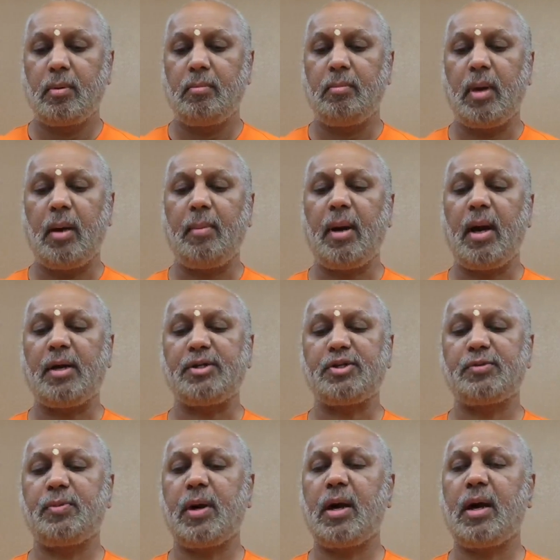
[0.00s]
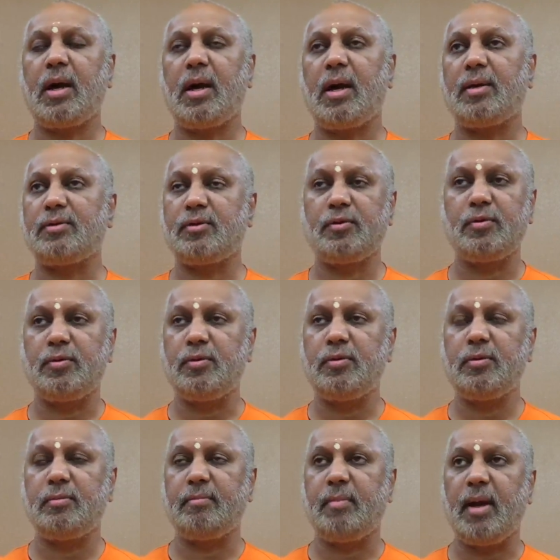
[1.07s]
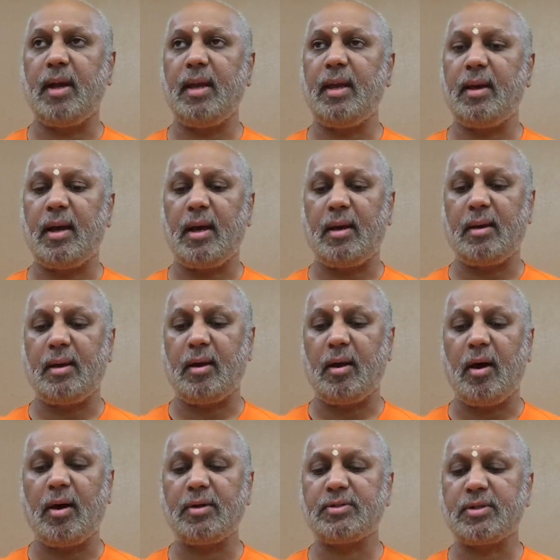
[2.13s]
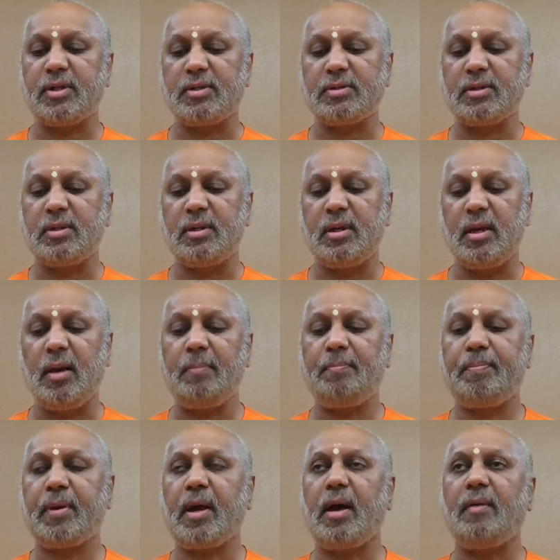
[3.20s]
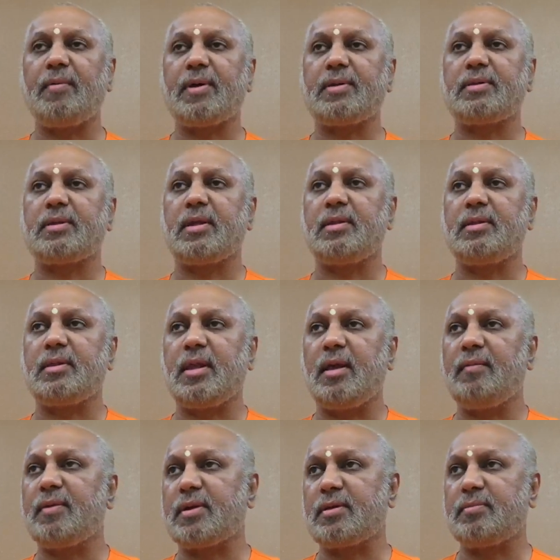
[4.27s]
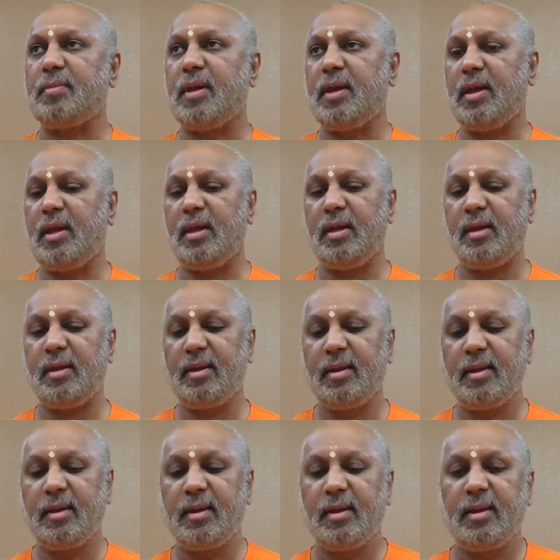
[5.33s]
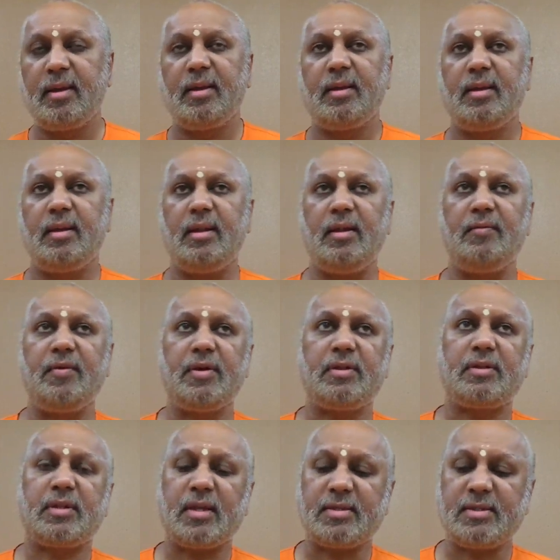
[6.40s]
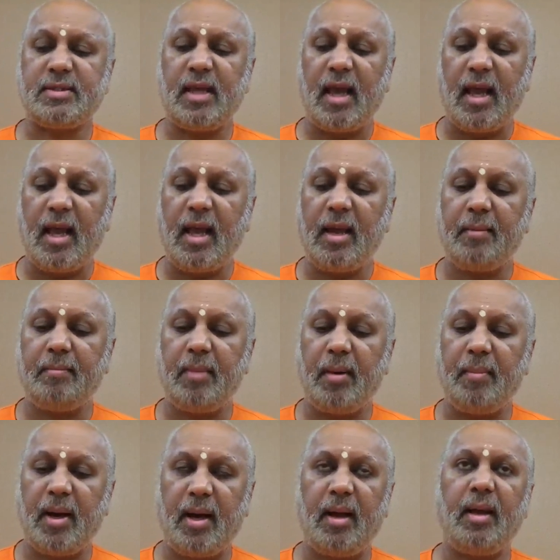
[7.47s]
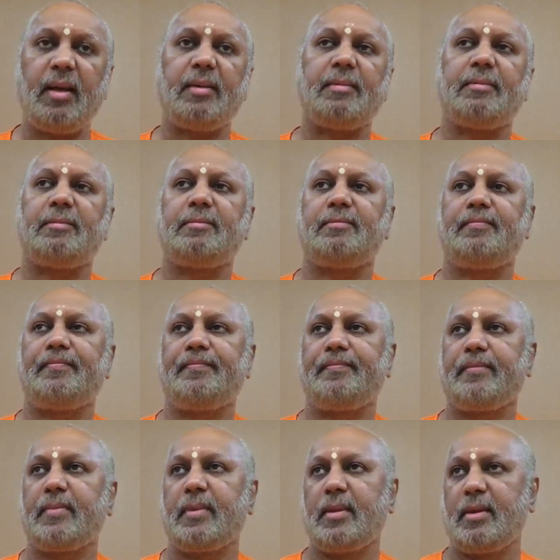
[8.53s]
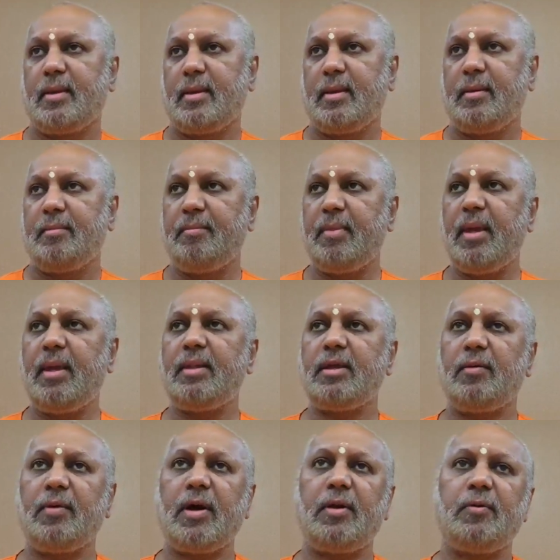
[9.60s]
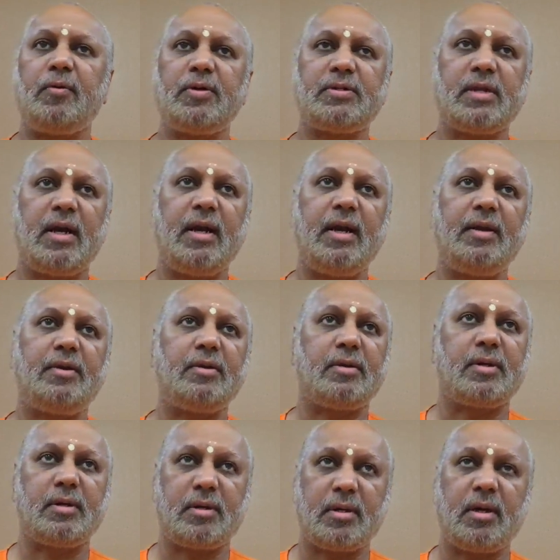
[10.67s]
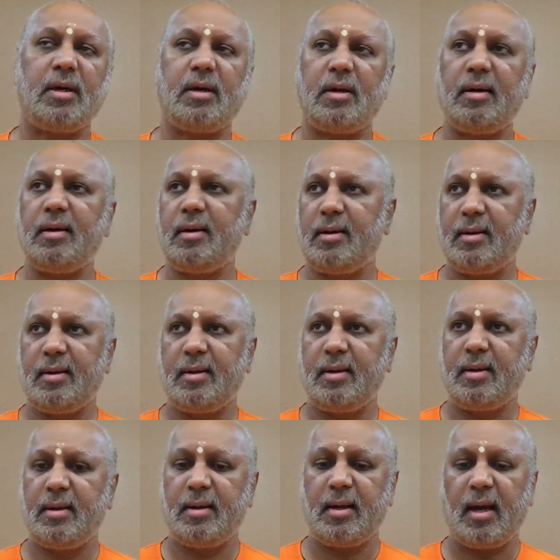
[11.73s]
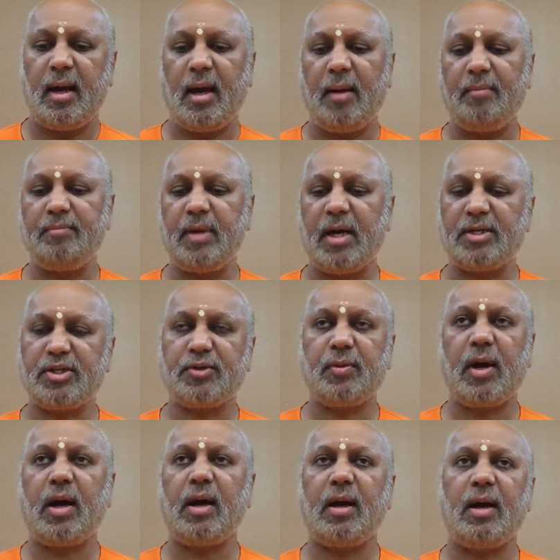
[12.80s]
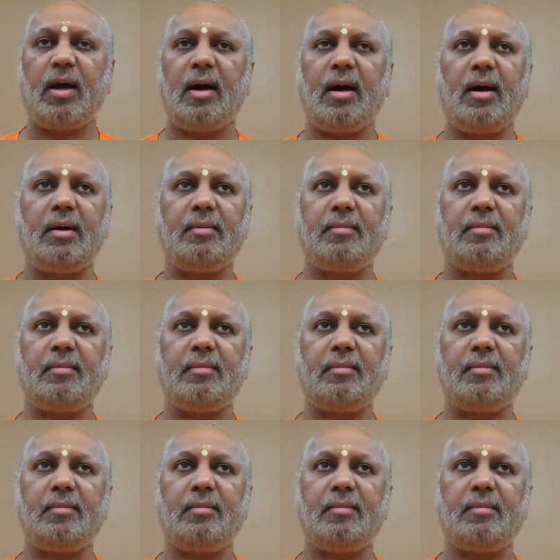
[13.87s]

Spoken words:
Mama ashvaha tu, my horses, na pravartante vartmani. Nivrittasya mama, me the one who is ready to return, ashvaha,